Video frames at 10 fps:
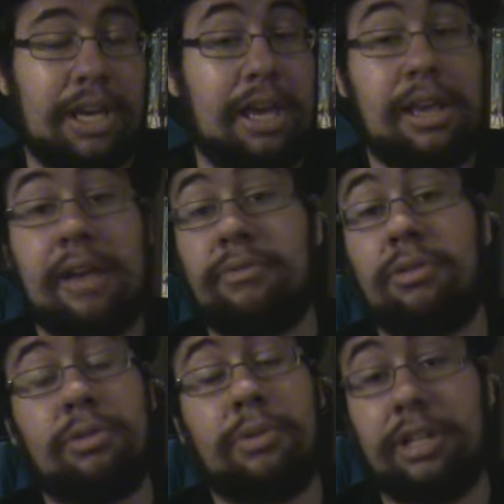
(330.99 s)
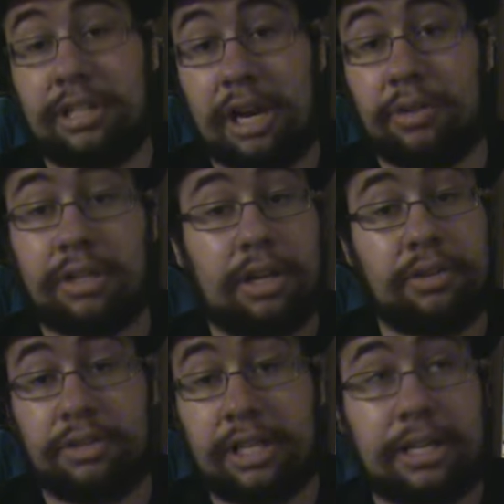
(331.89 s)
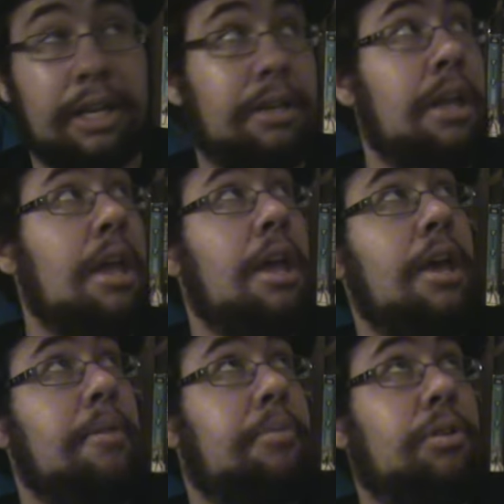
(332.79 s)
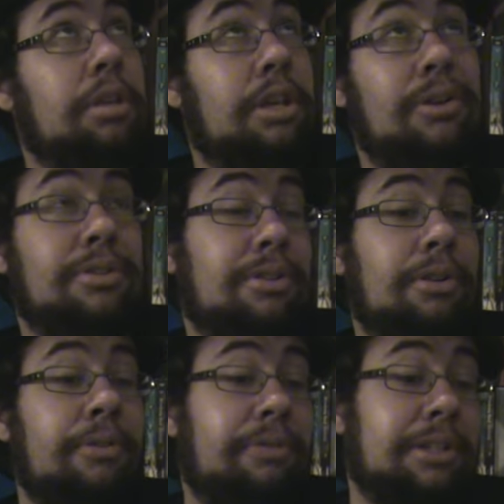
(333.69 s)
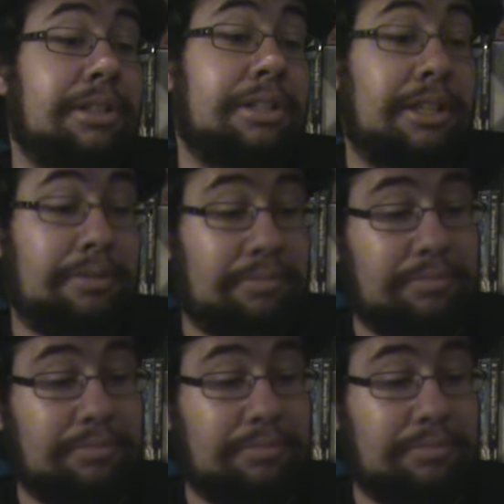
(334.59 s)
Can't have no glory and titles. I understand it. But here's another fucking thing.